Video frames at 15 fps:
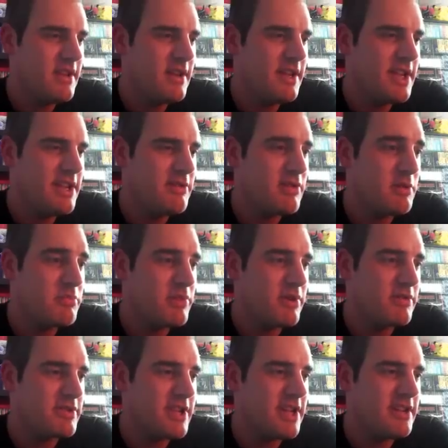Here I
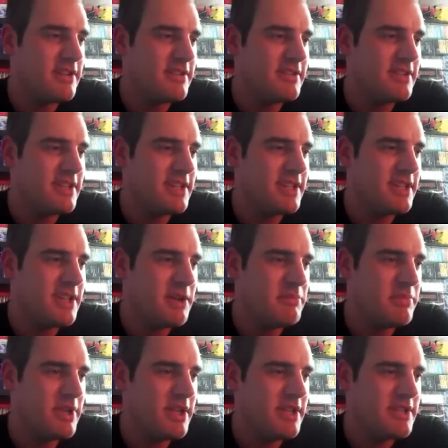broke down a
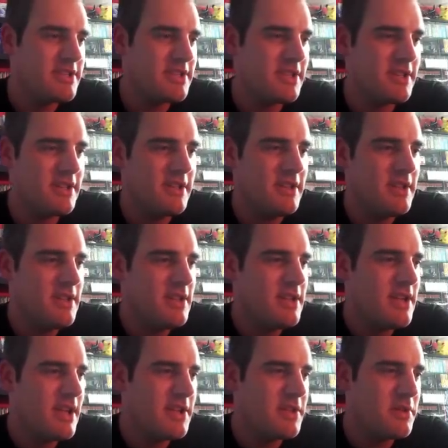bit
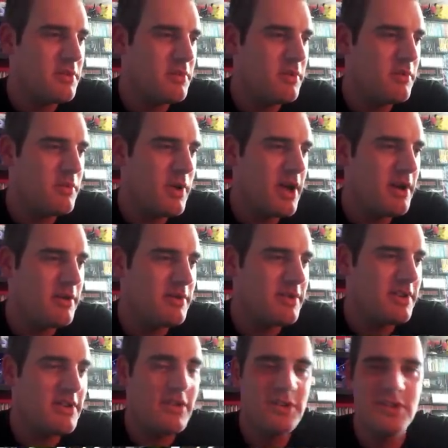and thought, oh wow, the
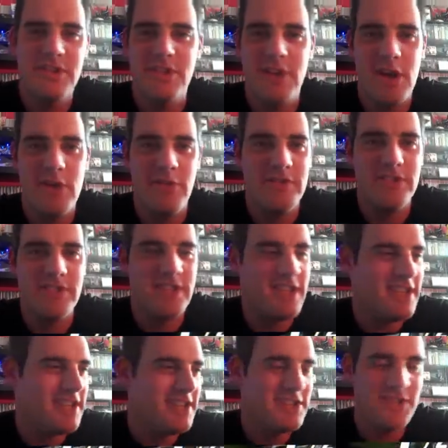car just
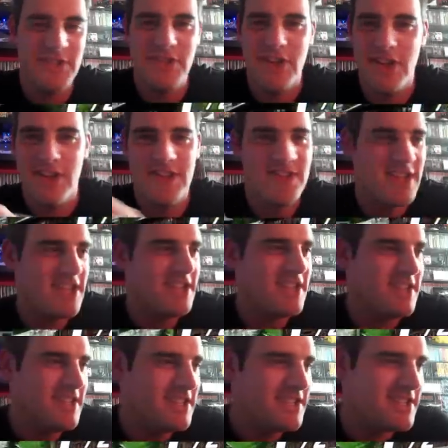oversteered. It just turns in
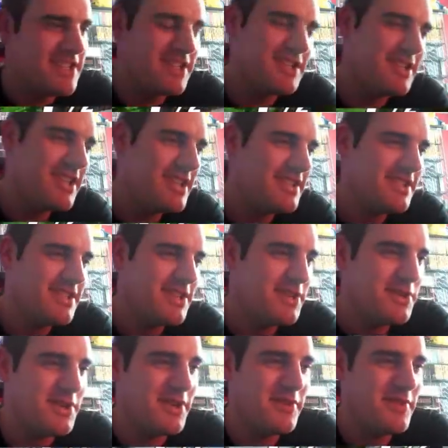an instant. There's
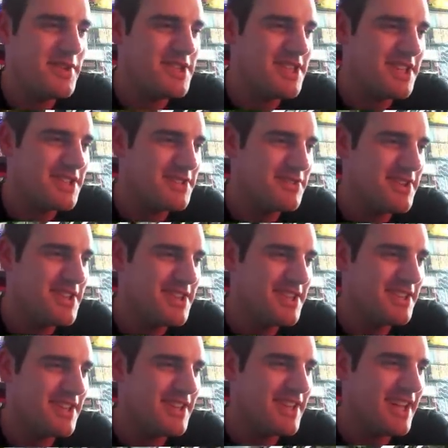no physics or anything
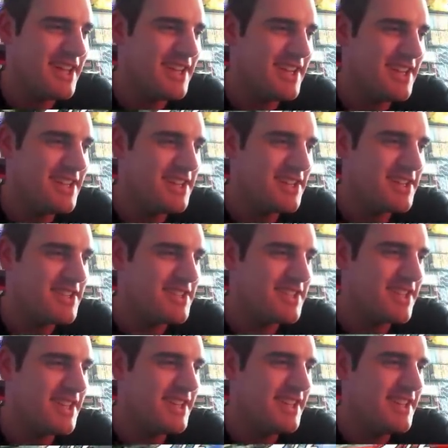like that there, you can
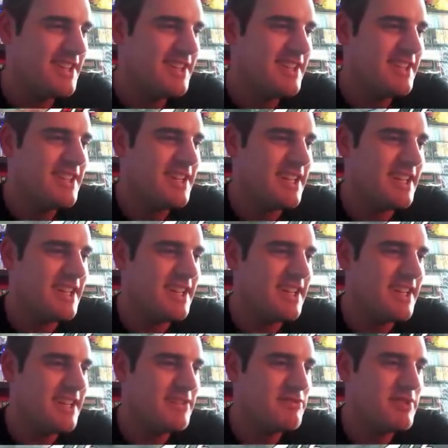see.
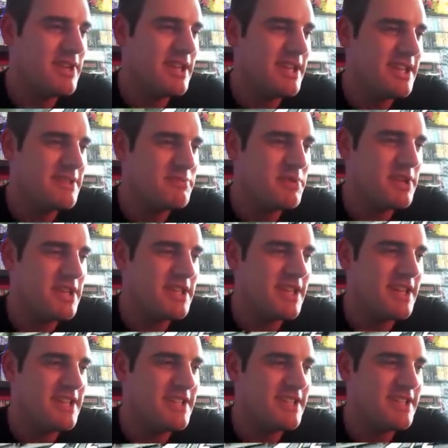It really is pretty
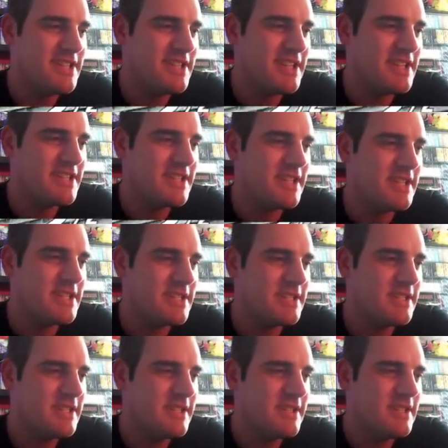dated in that sense.
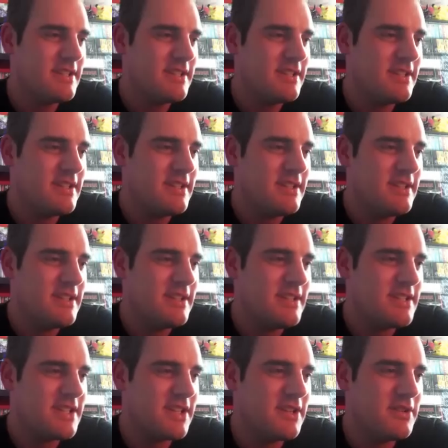
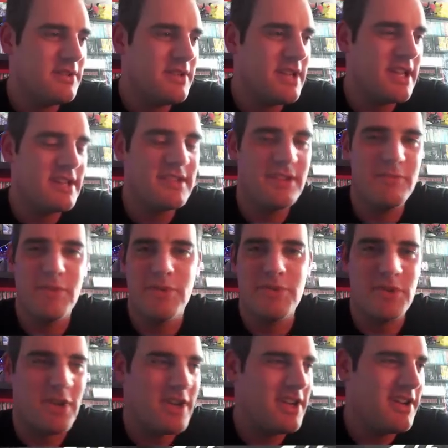So next time I'll
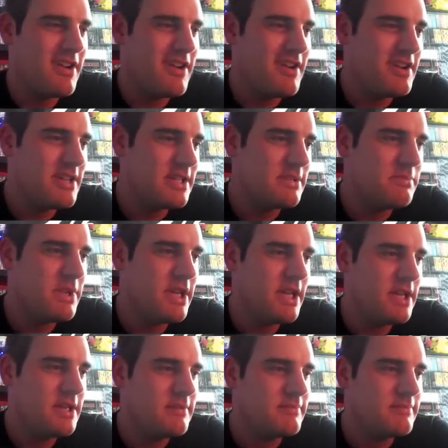try it at a higher speed.